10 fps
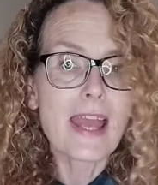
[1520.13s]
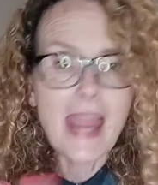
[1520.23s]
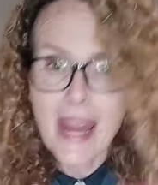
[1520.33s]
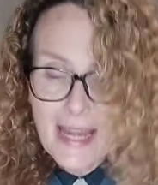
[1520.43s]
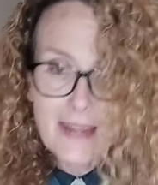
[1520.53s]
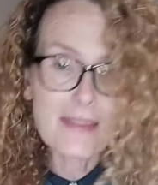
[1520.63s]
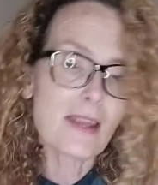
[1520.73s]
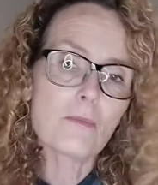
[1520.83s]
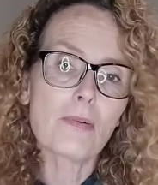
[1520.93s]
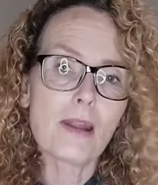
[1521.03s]

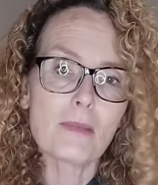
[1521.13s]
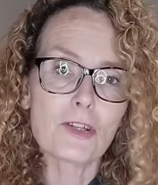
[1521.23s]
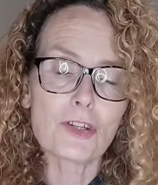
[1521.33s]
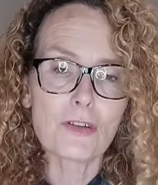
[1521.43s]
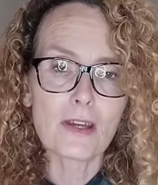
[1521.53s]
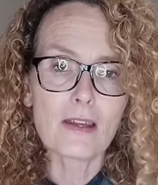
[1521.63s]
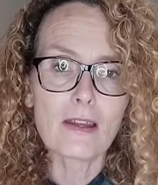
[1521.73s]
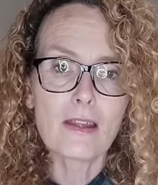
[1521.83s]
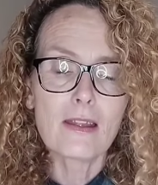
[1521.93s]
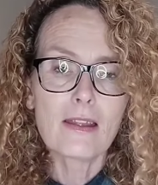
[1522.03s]
Anything premature,
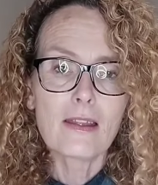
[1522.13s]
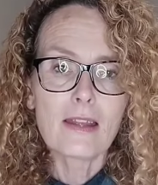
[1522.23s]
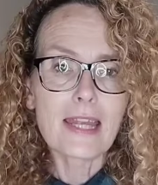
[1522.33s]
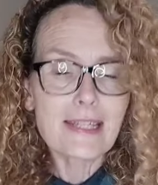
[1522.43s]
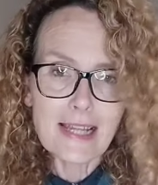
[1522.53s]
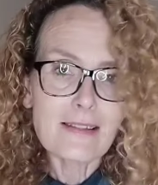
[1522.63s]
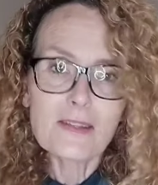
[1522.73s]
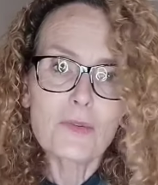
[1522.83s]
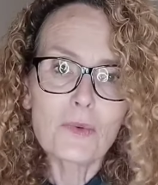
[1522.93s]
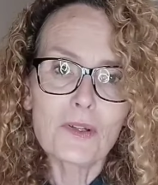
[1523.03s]
it
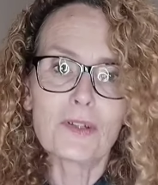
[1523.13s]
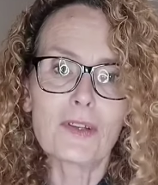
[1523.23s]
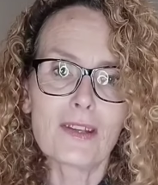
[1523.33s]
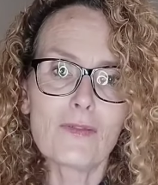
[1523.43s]
doesn't work.